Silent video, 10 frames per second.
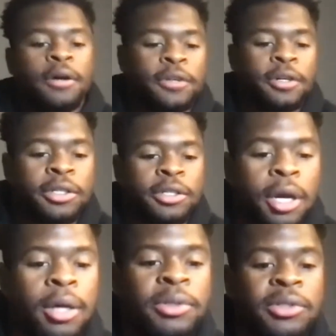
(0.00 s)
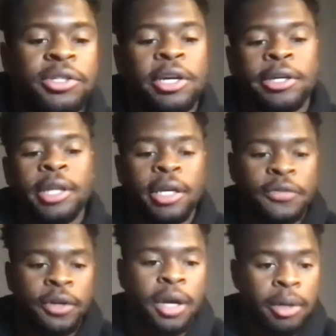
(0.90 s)
First, Mr. Tucker, thanks
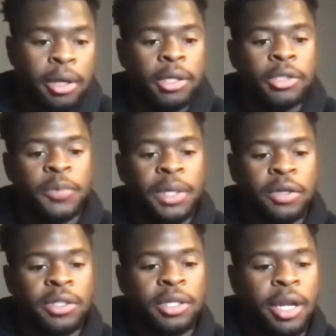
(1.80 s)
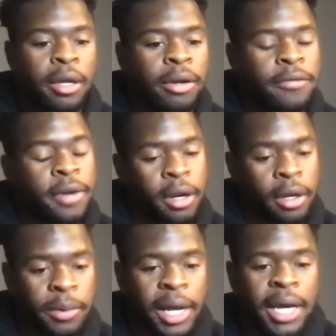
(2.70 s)
for coming to speak to us today. I've had a
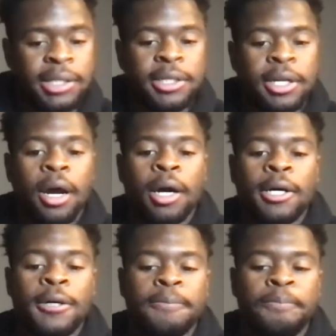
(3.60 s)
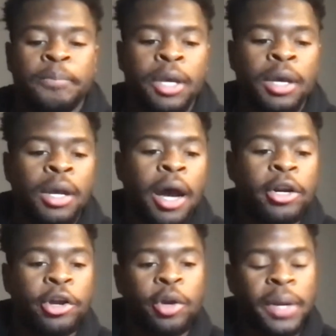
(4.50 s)
blast. I
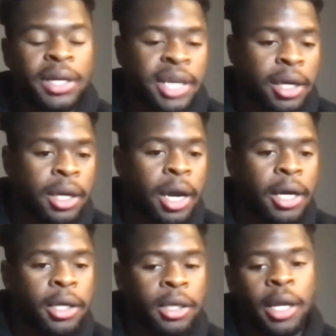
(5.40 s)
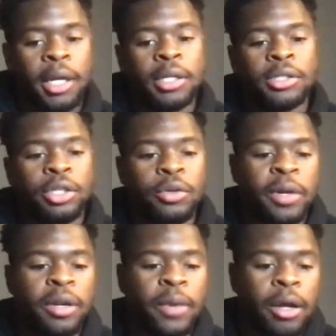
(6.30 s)
know you're a big tech guy and you've
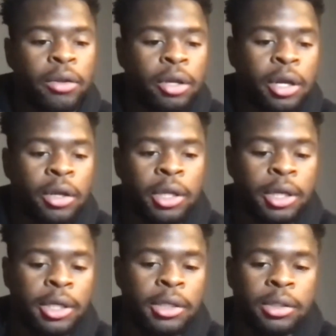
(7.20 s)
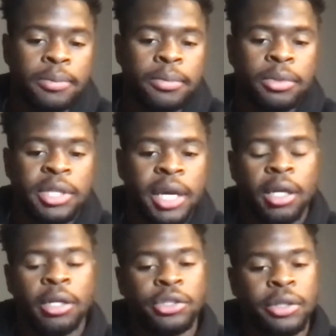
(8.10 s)
been around, the tech
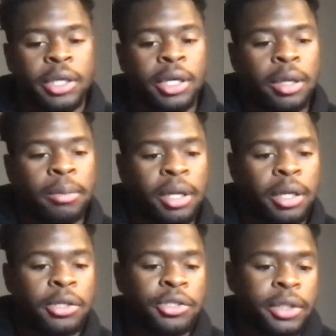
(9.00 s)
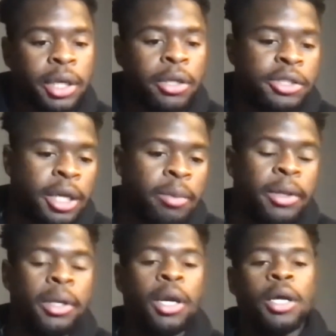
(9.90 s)
industry and media industry,
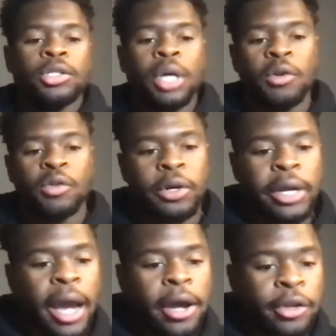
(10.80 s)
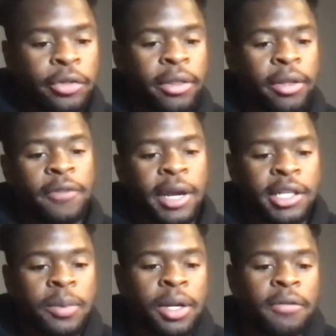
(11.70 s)
entertainment. So I was wondering how you think the
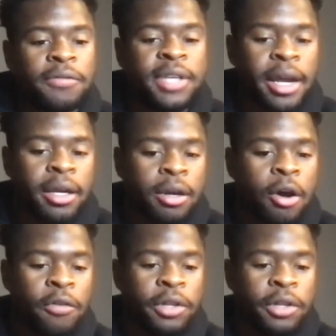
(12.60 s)
advancement of tech over